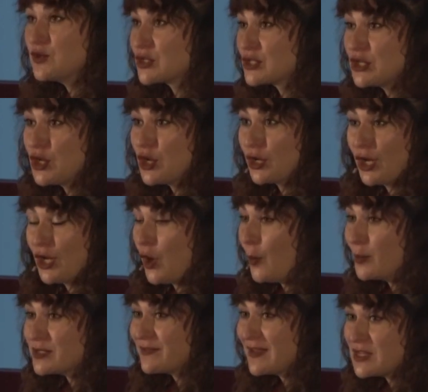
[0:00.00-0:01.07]
just look at
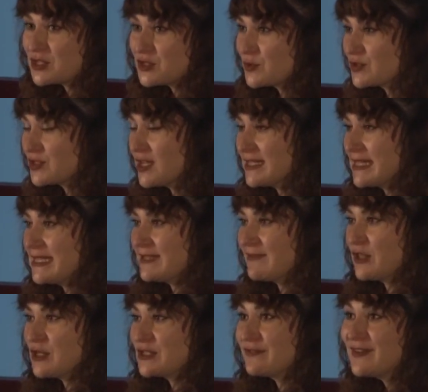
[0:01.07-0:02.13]
observational studies of
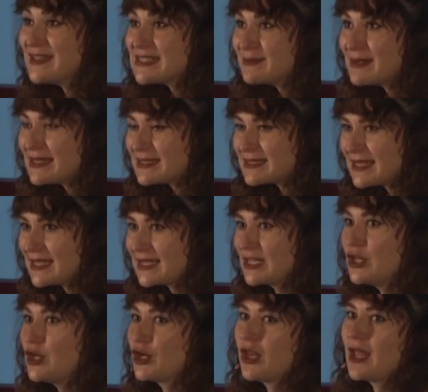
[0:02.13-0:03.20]
the use of vitamins, it can
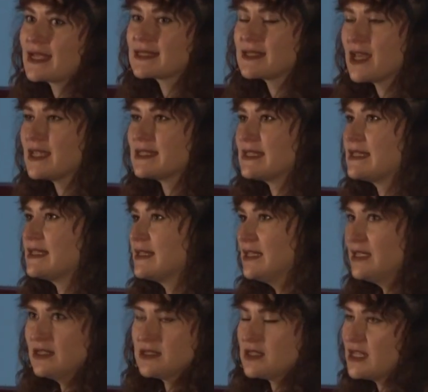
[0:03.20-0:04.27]
look like certain
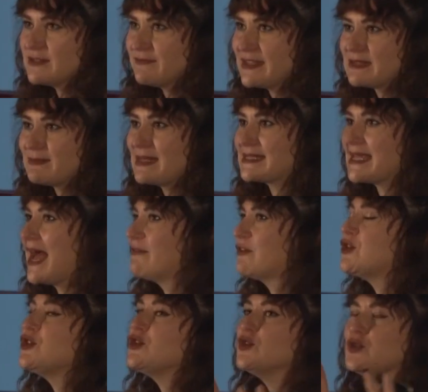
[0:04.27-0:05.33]
vitamins have
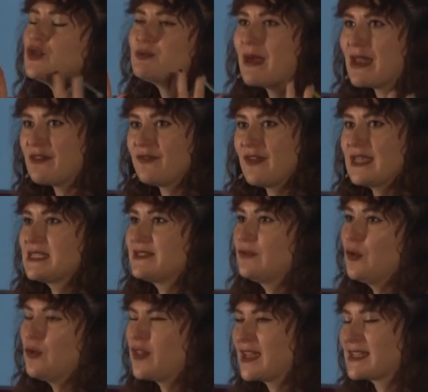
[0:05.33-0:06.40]
huge benefits
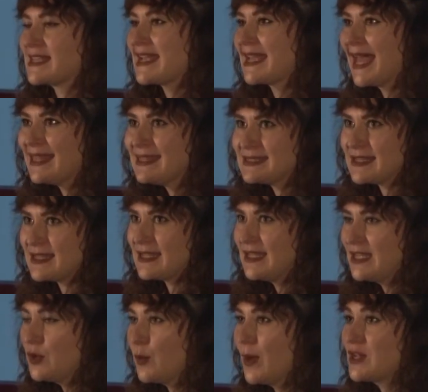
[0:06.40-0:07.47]
for things like cancer,
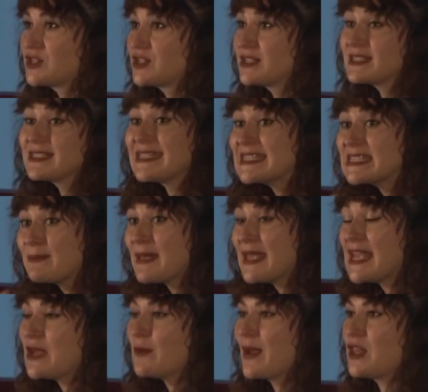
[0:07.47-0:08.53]
which
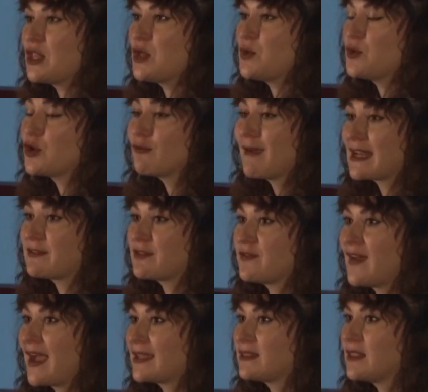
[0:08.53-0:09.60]
disappear when you correct for the
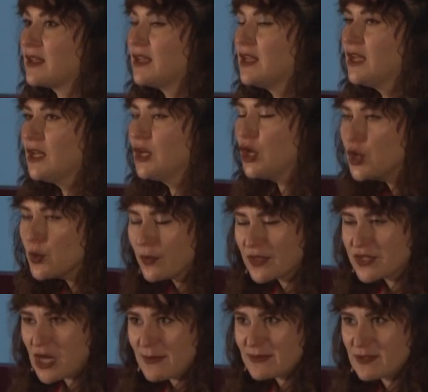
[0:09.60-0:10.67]
fact that who are the
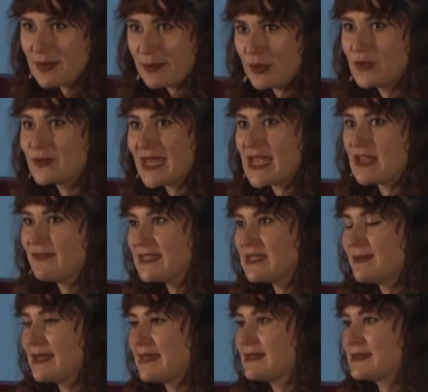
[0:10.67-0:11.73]
types of people who take
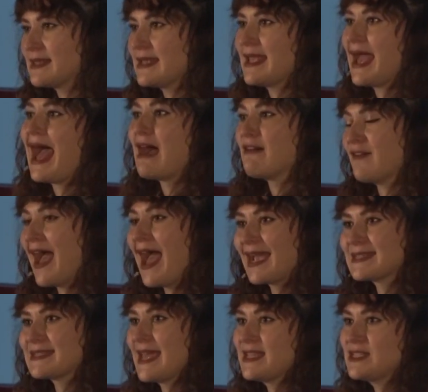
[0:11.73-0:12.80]
vitamins? They have
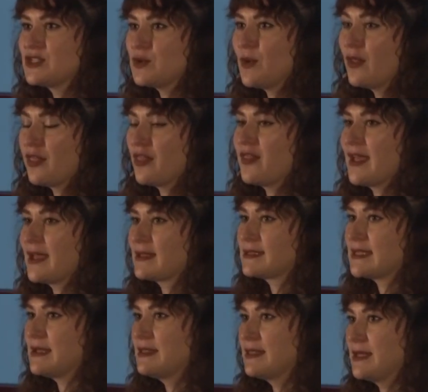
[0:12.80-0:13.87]
access to other things
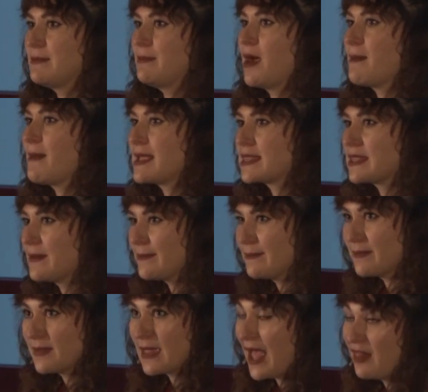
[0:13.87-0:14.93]
that might make them
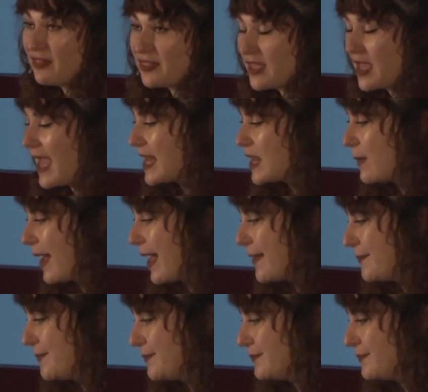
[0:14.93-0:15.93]
healthier anyway.